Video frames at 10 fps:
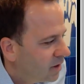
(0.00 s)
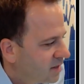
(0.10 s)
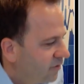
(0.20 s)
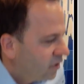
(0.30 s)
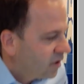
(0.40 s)
Let's
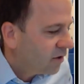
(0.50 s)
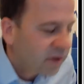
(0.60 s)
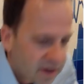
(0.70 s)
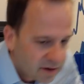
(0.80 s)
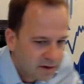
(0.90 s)
have a look at
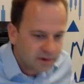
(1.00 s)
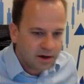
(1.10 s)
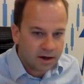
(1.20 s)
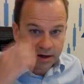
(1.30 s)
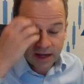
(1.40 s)
the
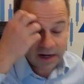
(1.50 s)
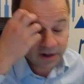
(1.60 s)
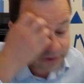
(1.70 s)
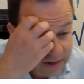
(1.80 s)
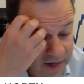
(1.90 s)
uh,
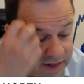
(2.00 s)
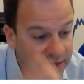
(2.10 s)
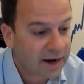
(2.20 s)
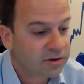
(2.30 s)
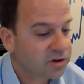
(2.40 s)
calendar again
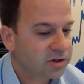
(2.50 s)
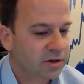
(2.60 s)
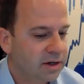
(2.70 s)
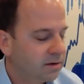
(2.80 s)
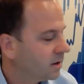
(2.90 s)
now, just
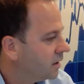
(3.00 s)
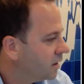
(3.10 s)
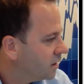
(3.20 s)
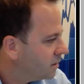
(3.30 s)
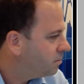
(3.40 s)
looking
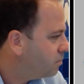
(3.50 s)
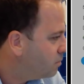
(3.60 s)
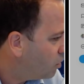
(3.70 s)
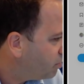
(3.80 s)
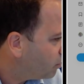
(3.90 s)

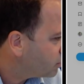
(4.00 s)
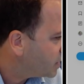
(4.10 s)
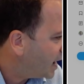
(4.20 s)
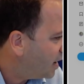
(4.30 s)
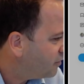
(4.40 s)
more
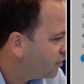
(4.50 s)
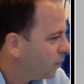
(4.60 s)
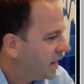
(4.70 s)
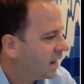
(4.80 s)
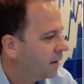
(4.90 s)
broadly out of the
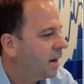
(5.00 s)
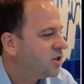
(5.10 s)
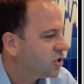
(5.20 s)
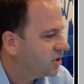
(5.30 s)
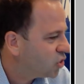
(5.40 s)
week. I
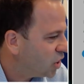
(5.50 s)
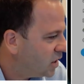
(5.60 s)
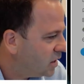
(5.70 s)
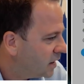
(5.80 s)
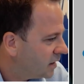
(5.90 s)
mentioned the
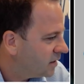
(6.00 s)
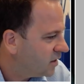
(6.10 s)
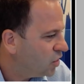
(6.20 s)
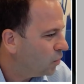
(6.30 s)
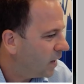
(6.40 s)
G,
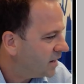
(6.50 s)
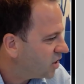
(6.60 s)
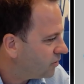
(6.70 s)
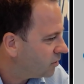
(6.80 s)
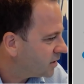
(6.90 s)
the U N
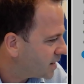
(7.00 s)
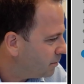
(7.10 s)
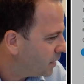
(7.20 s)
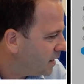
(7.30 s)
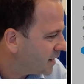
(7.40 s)
General
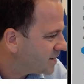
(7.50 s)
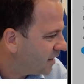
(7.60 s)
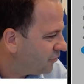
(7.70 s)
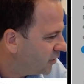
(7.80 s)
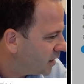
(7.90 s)
Assembly. That's
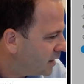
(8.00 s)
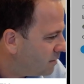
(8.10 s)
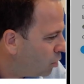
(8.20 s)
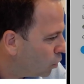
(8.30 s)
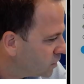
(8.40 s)
definitely
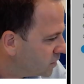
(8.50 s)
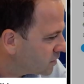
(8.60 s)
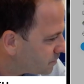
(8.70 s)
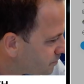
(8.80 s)
important.